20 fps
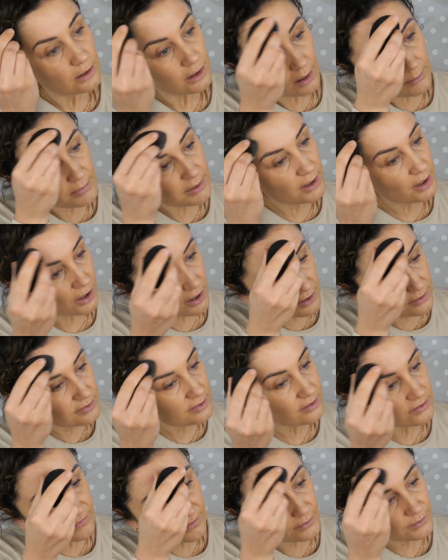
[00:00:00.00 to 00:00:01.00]
And because
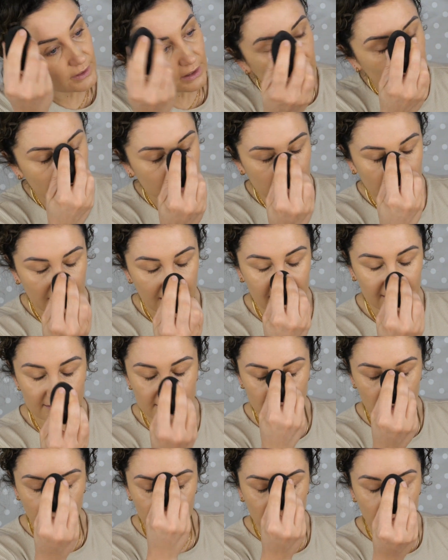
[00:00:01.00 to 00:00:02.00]
this foundation has a
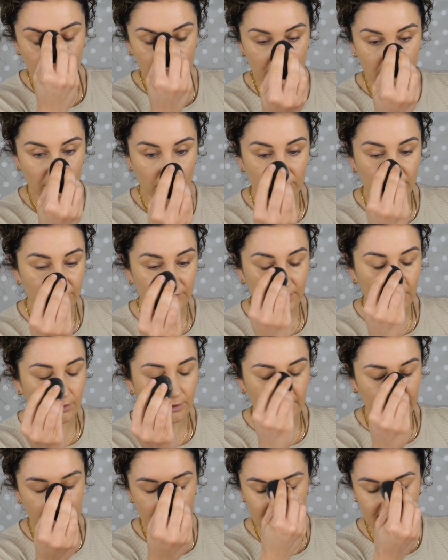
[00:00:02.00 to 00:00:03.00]
lightweight cover,
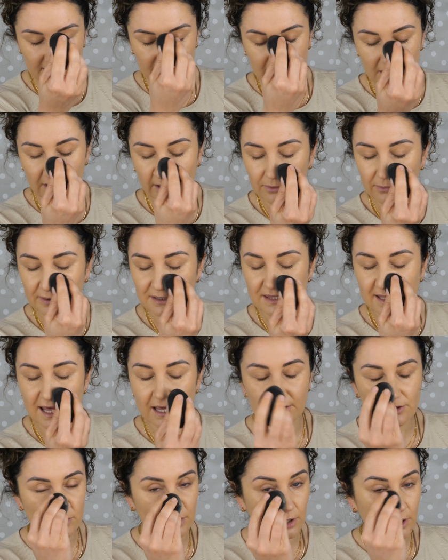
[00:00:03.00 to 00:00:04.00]
or it has a lightweight
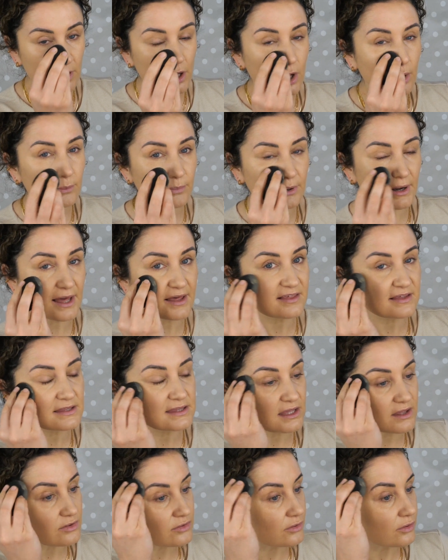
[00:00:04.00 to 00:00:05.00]
texture, but it has a
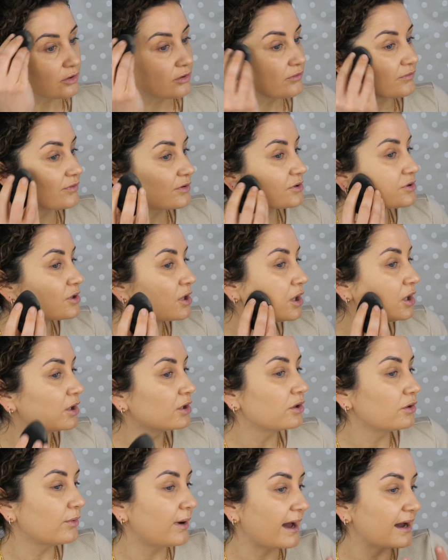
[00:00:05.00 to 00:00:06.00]
decent coverage,
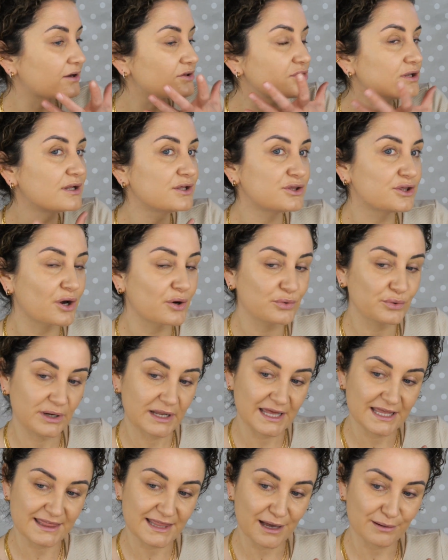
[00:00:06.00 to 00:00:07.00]
you actually don't
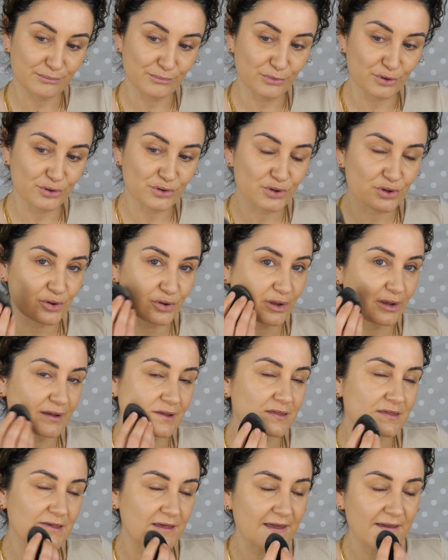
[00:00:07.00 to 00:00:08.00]
need that much. So you can
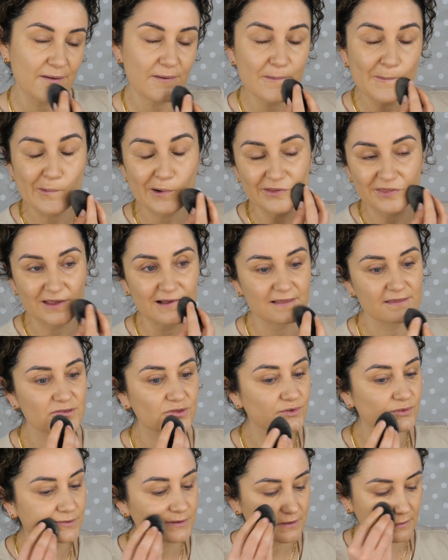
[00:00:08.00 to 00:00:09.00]
see what that's
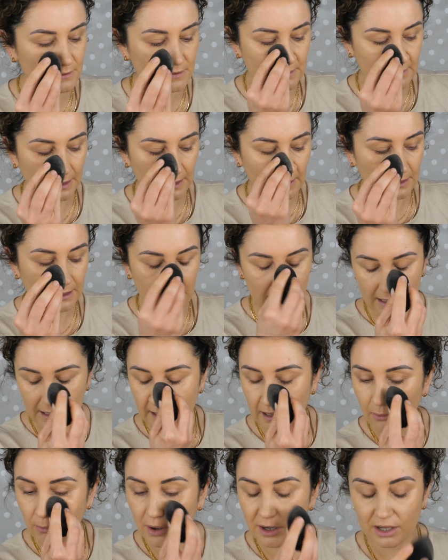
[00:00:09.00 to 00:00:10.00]
done to the skin.
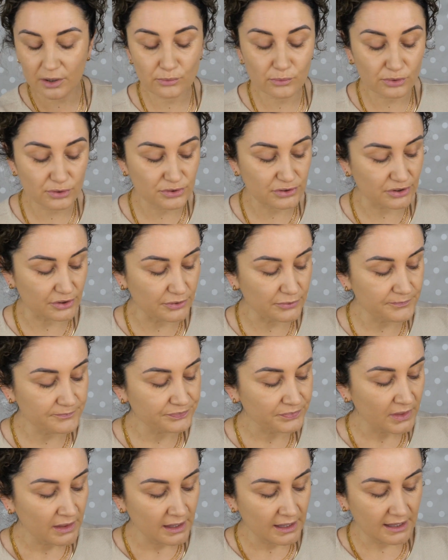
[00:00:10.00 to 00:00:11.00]
Now what I would do
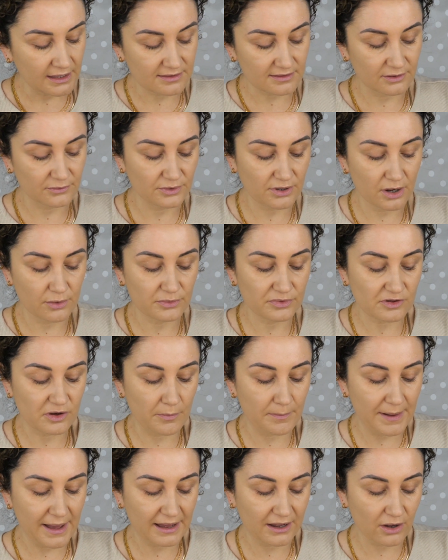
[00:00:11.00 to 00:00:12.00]
is I would always go
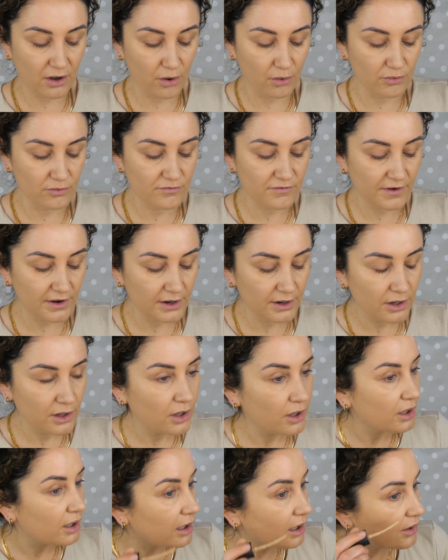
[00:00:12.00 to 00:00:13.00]
back over
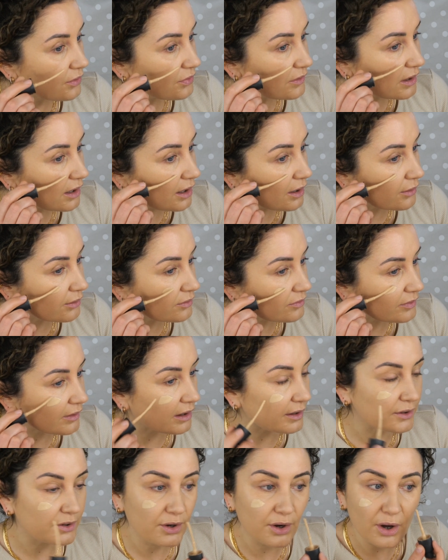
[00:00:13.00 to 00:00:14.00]
in the areas that
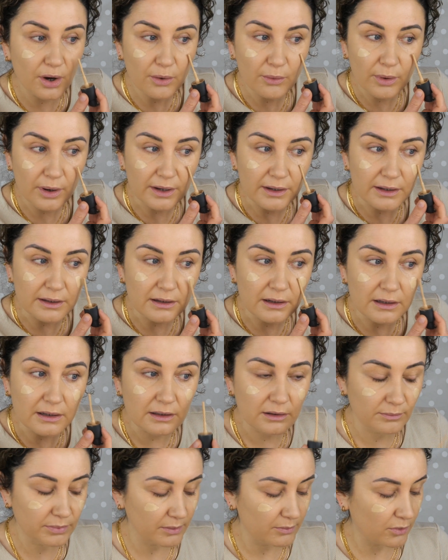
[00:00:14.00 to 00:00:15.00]
I know I need a
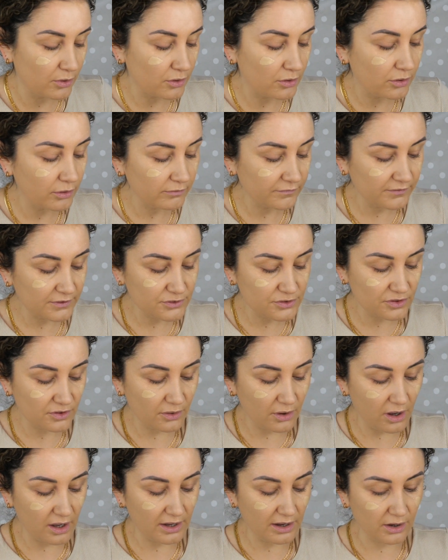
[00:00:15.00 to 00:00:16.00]
little bit more coverage.
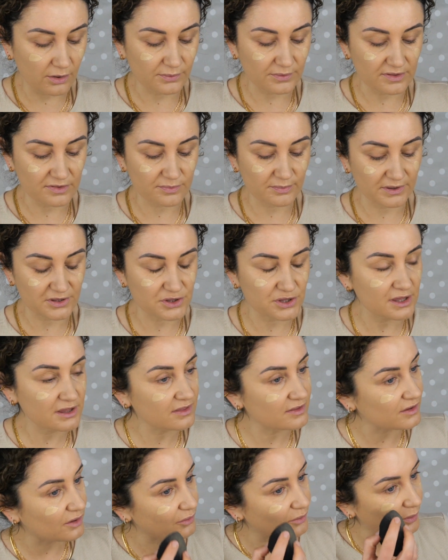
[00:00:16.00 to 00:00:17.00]
So my
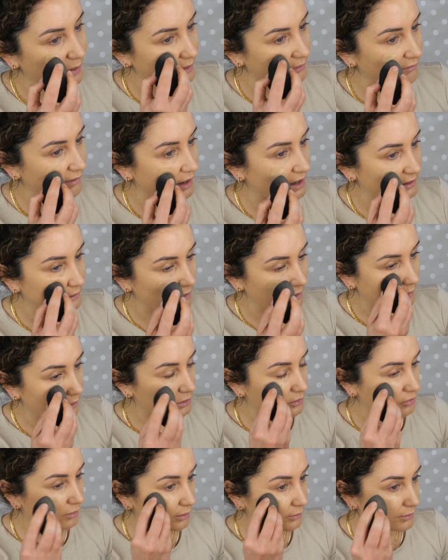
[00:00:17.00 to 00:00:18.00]
cheeks go quite red.
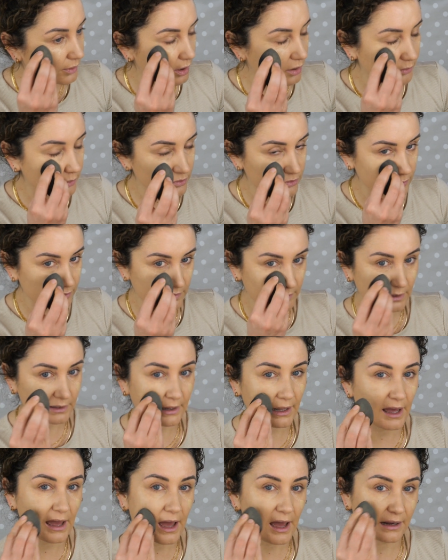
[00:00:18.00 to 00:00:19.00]
So I would always just kind
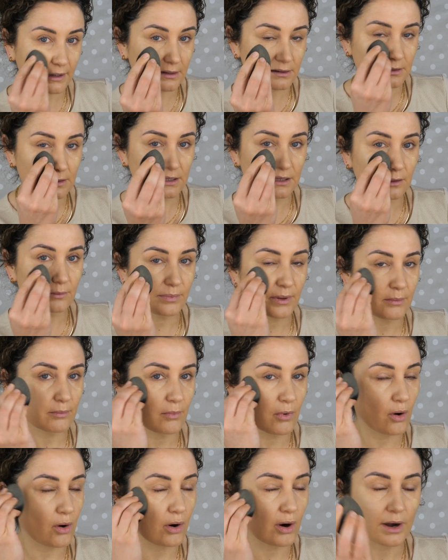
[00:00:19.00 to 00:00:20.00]
of add a little bit
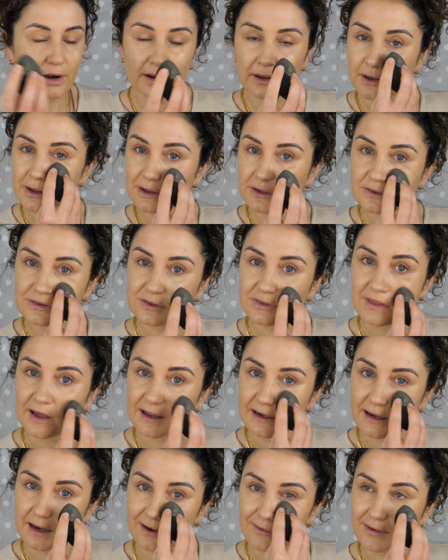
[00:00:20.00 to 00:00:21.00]
more to
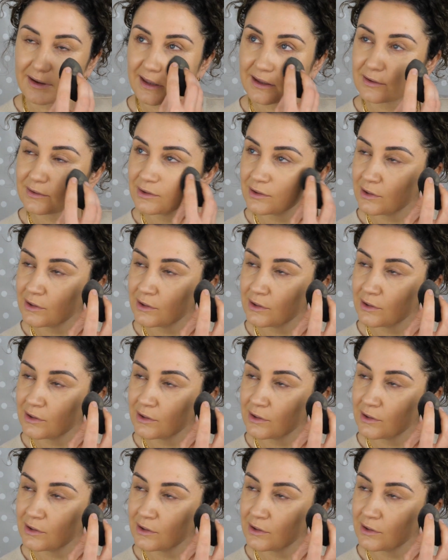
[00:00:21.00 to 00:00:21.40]
that area.